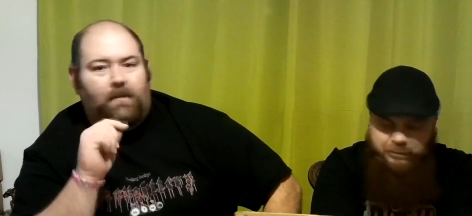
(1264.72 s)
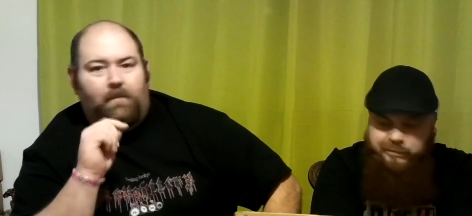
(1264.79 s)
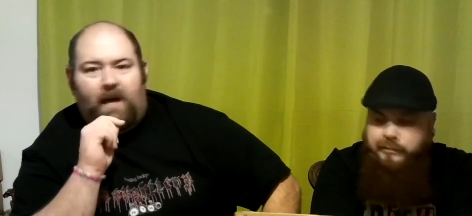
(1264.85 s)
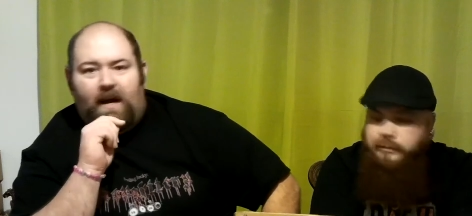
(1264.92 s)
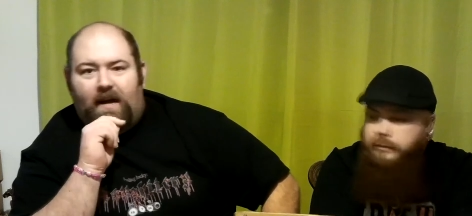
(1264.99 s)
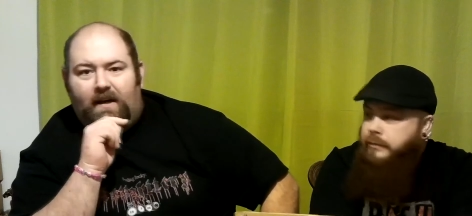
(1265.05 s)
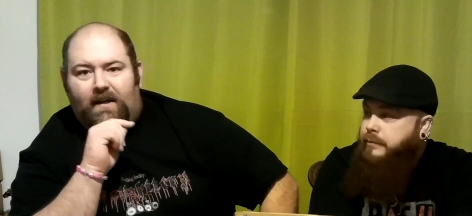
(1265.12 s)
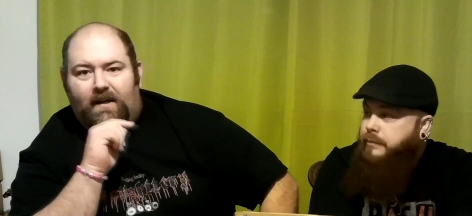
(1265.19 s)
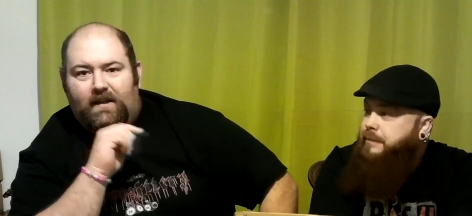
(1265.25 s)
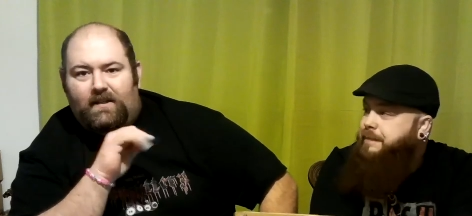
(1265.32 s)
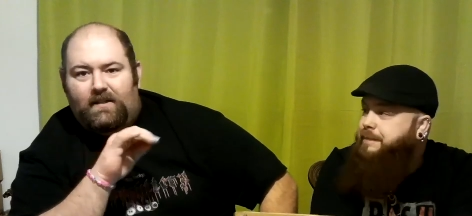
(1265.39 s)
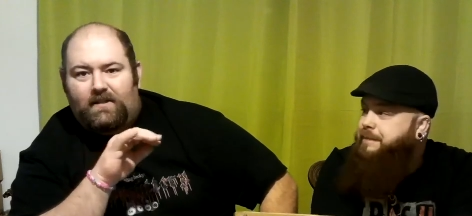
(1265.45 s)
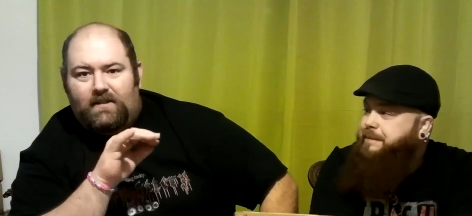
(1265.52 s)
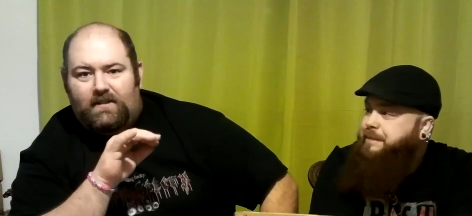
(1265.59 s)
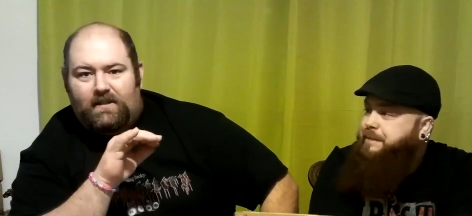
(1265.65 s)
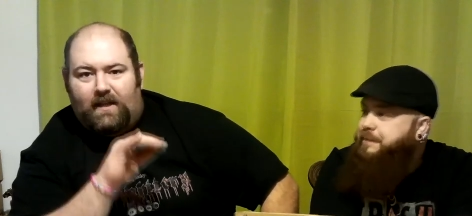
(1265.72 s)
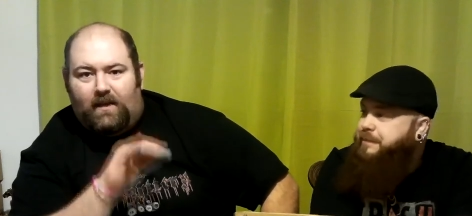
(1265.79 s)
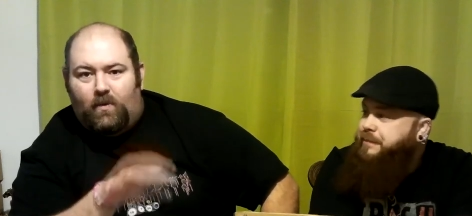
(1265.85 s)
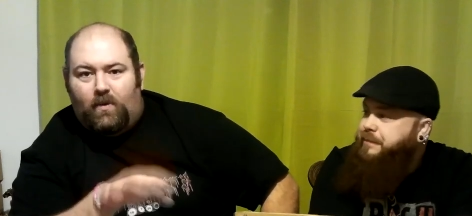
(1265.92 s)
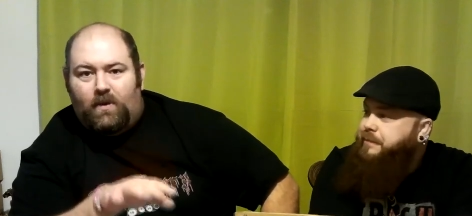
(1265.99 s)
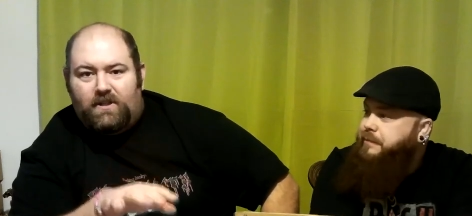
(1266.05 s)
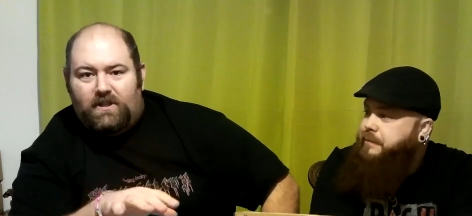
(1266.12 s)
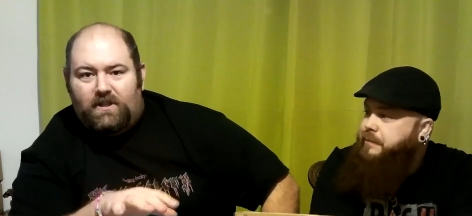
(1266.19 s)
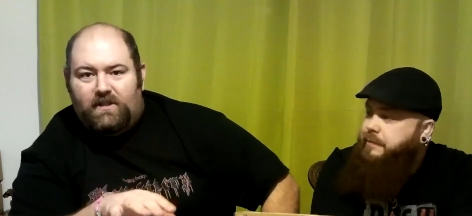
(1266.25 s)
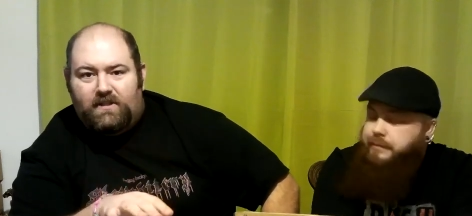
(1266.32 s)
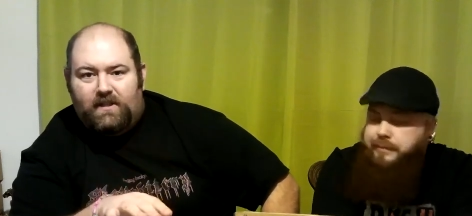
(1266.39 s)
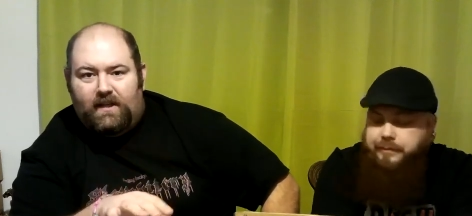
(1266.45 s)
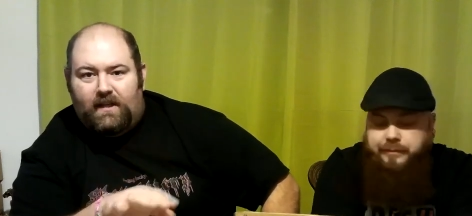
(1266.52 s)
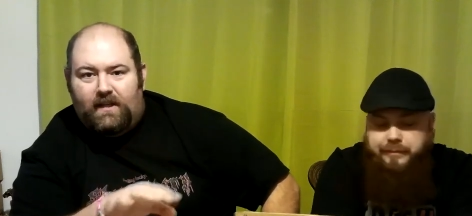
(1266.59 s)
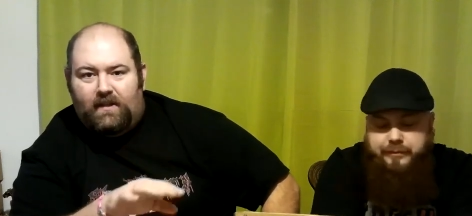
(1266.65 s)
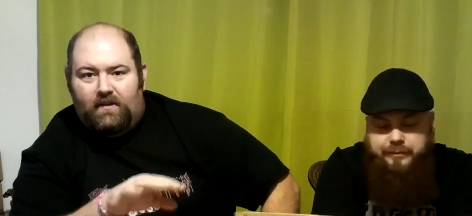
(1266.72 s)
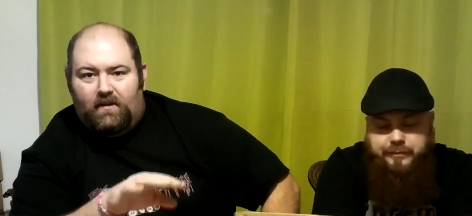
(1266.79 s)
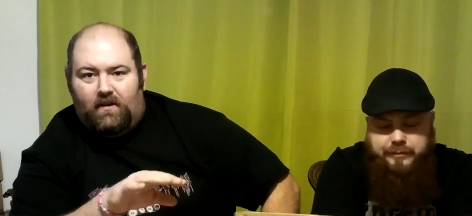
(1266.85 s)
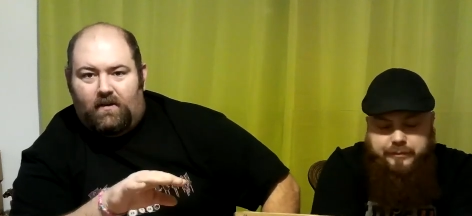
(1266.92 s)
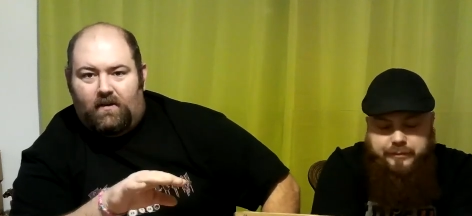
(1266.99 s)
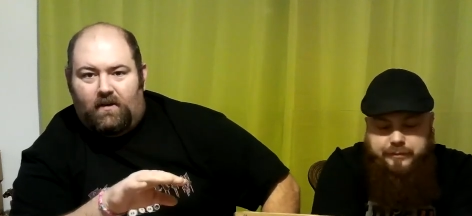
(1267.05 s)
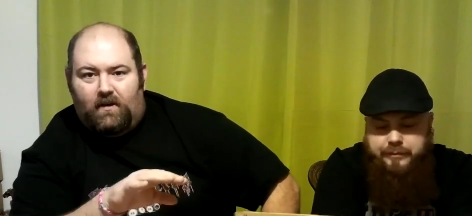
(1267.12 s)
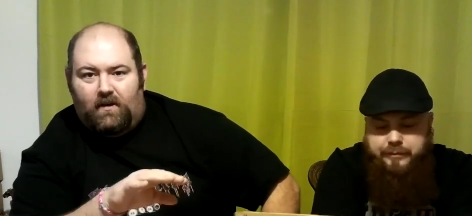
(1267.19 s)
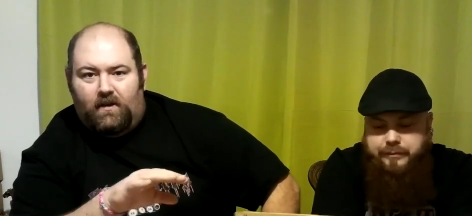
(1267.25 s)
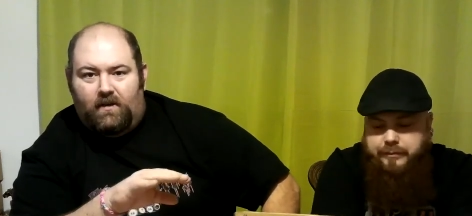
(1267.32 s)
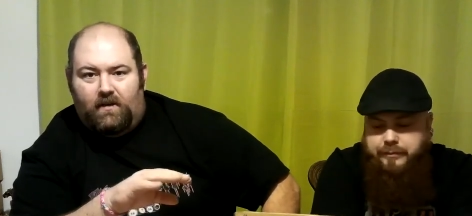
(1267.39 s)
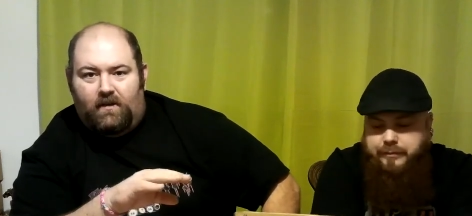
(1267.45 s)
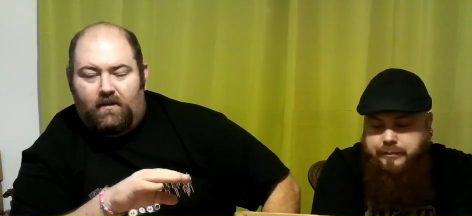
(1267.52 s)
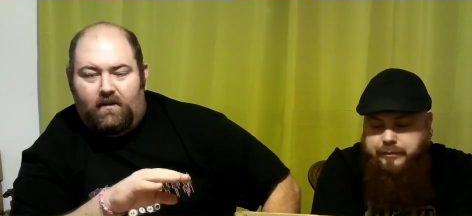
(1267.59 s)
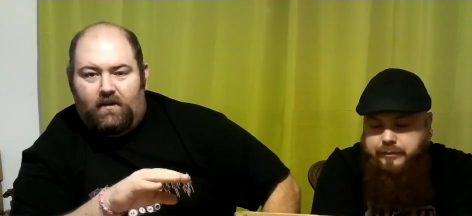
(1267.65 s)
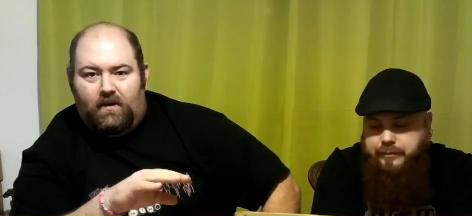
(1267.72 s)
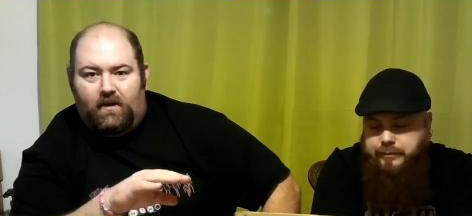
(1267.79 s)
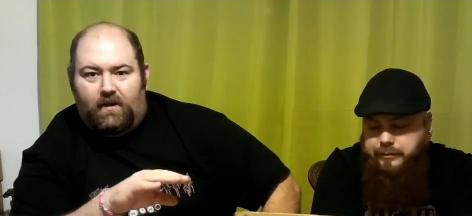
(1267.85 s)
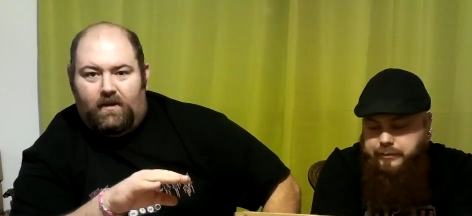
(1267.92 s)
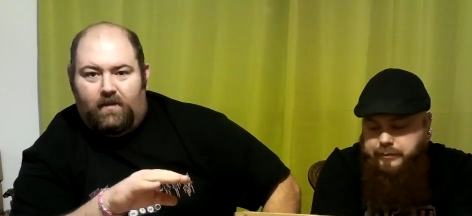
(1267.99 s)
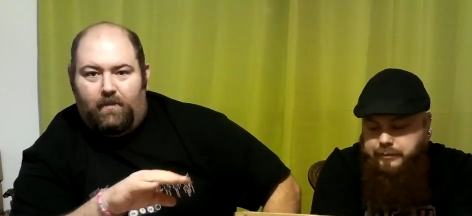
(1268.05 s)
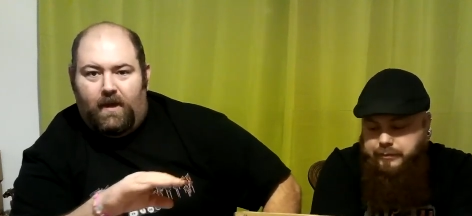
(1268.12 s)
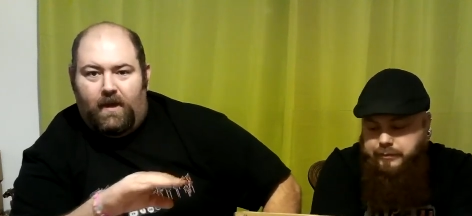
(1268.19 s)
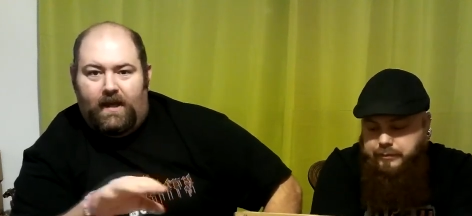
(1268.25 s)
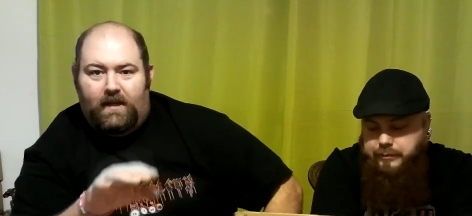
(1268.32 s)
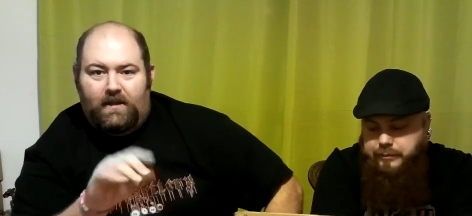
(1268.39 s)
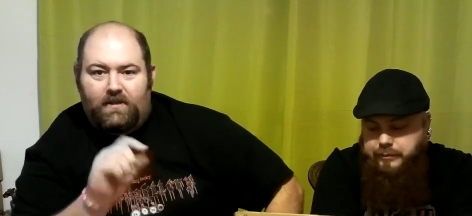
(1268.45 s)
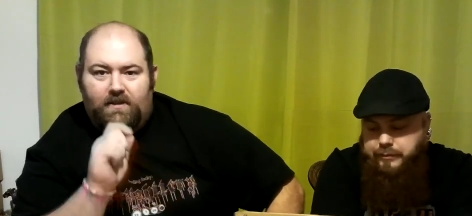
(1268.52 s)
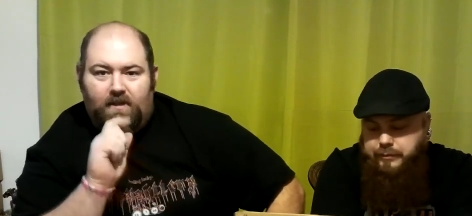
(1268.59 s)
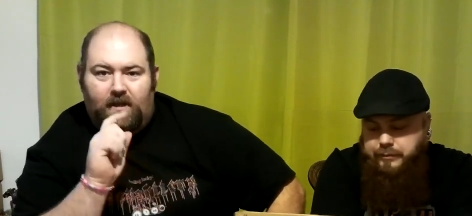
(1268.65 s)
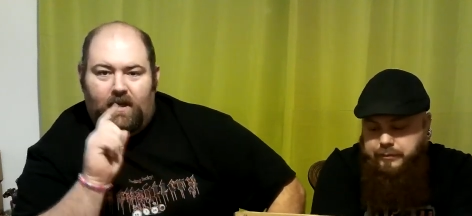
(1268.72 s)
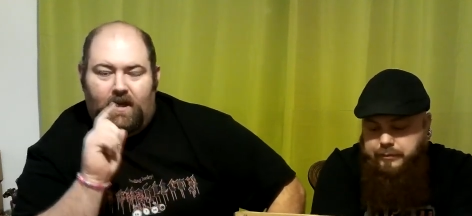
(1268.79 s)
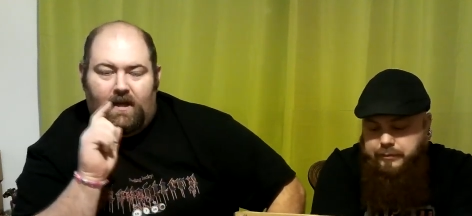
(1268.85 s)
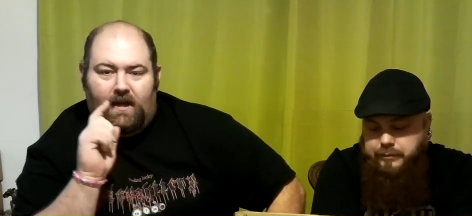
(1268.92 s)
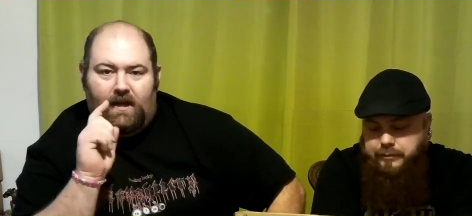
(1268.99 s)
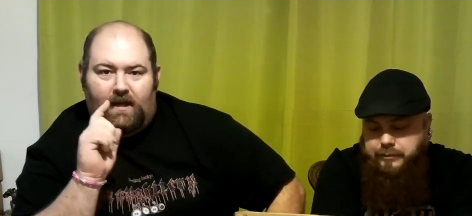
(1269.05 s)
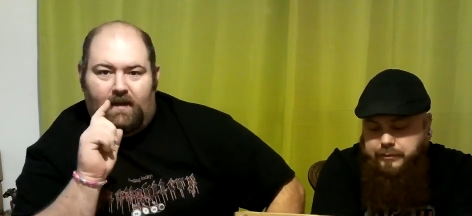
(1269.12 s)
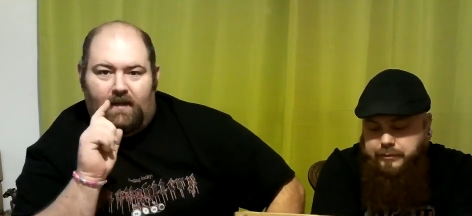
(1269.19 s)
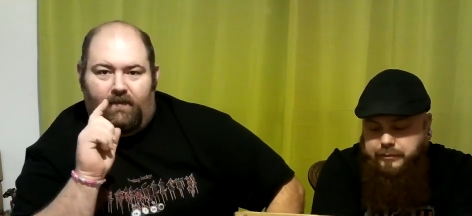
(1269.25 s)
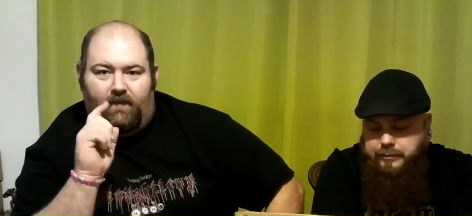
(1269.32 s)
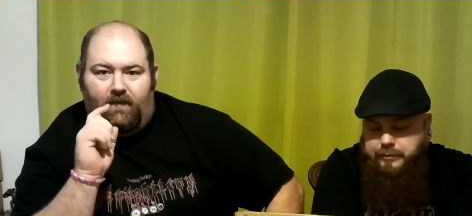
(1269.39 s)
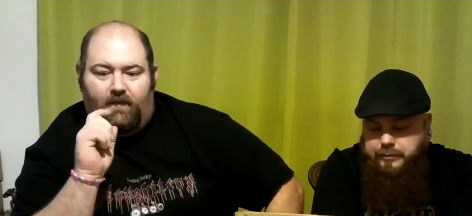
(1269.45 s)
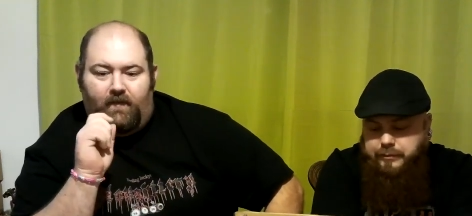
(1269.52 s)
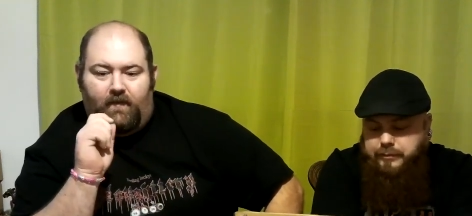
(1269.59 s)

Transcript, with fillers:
Speaker 1: about it is like what she said on the page. If